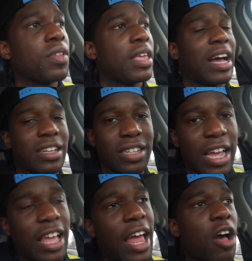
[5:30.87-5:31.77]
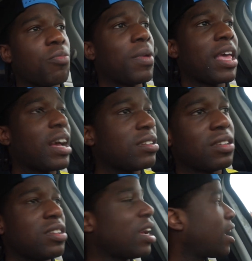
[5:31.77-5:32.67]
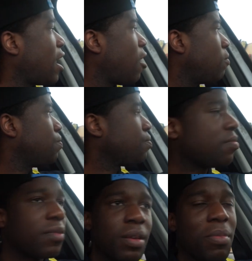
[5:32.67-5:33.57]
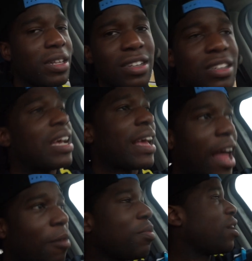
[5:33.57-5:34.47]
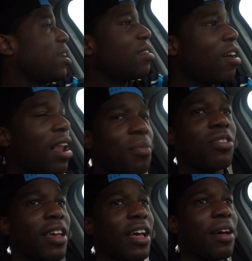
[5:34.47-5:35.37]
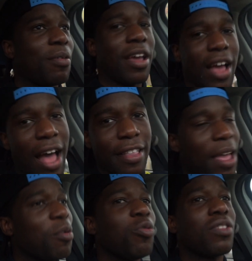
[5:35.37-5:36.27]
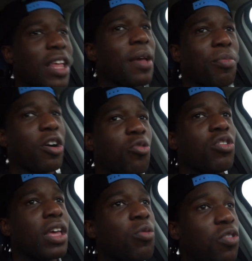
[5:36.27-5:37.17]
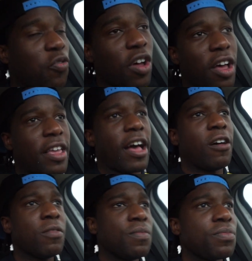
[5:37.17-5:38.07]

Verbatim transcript: Y'all can check it out, man. Y'all can just check it out. Man, just check it out, bro. That's all I'm saying, man. God damn, it was lit, bro. It was, it was fun, y'all.